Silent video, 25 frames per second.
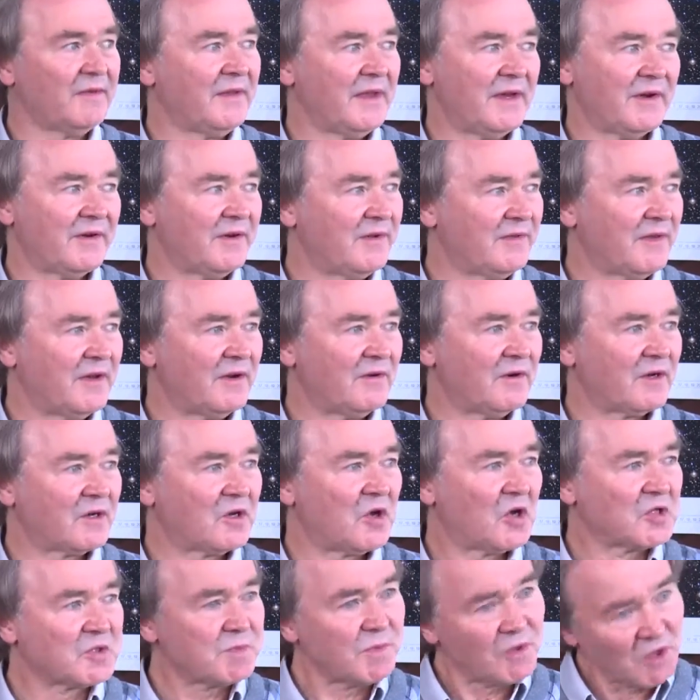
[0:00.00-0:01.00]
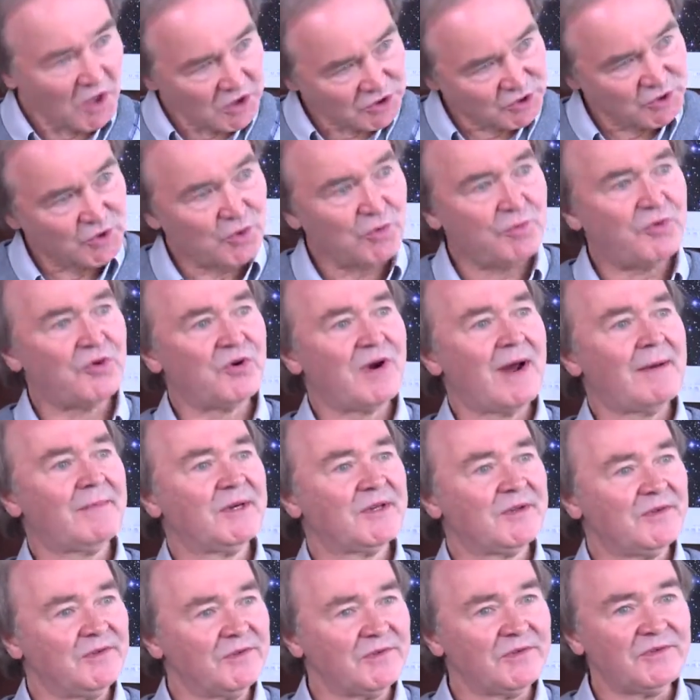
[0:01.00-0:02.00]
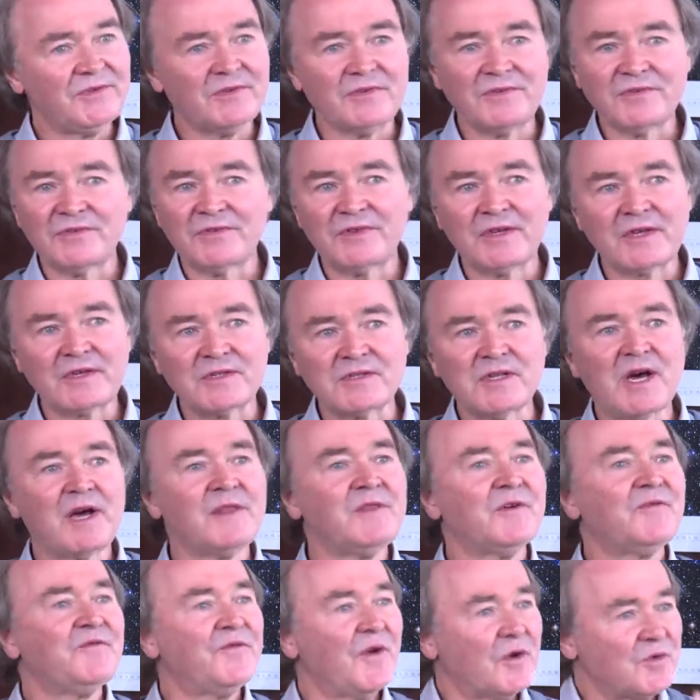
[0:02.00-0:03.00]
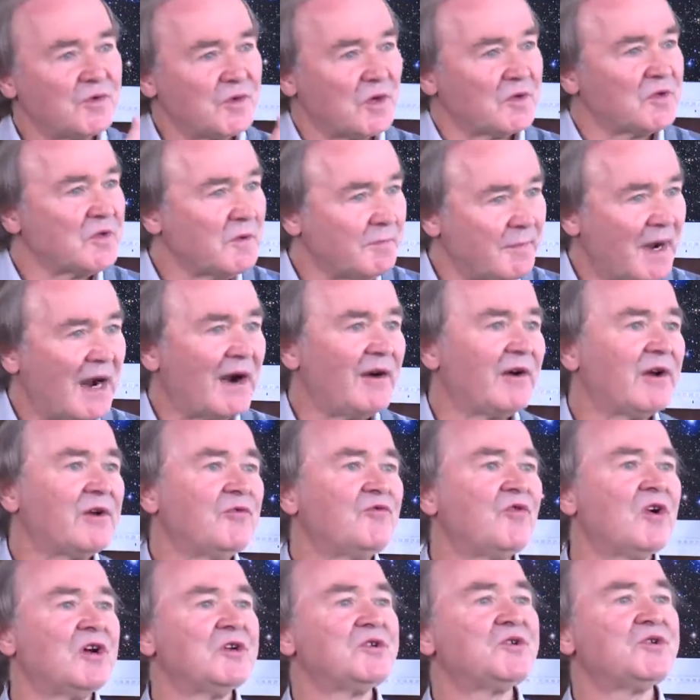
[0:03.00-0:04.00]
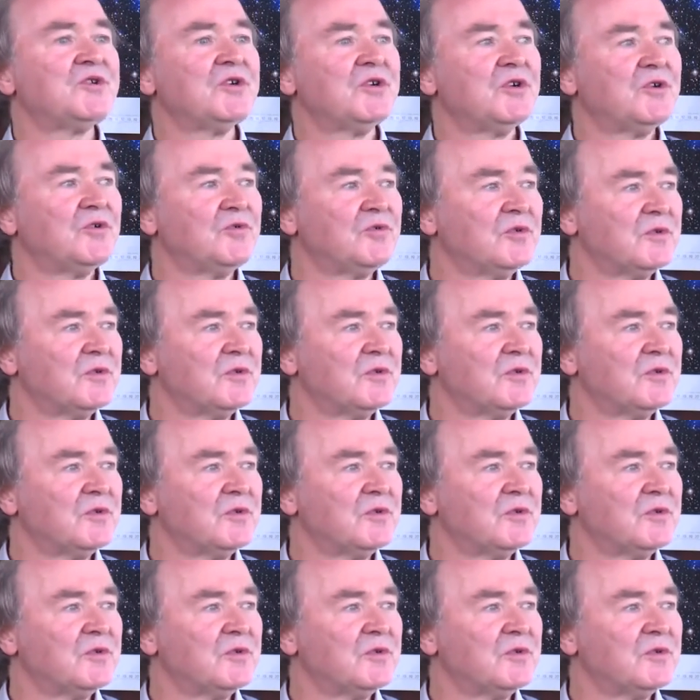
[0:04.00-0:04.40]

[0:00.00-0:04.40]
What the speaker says: There are cosmological parameters. There's things like the photon to baryon ratio.